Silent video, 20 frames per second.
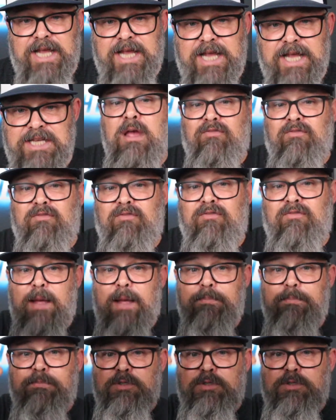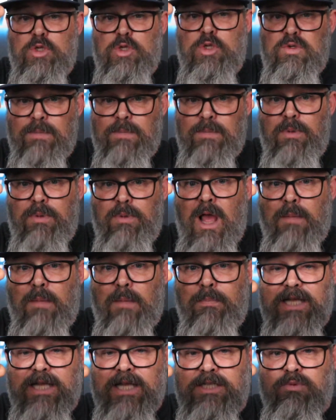Fill up 2 Ziploc
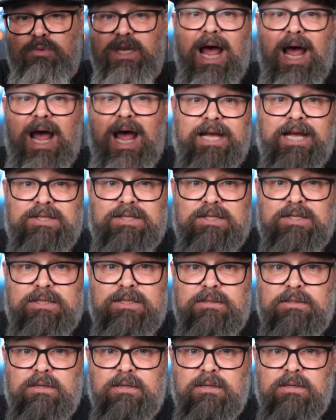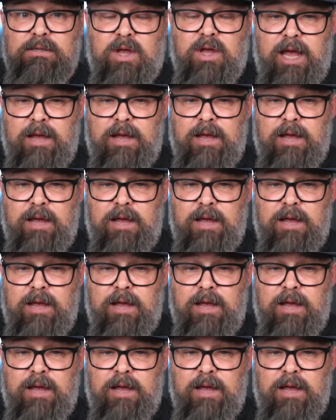bags with ice. Okay,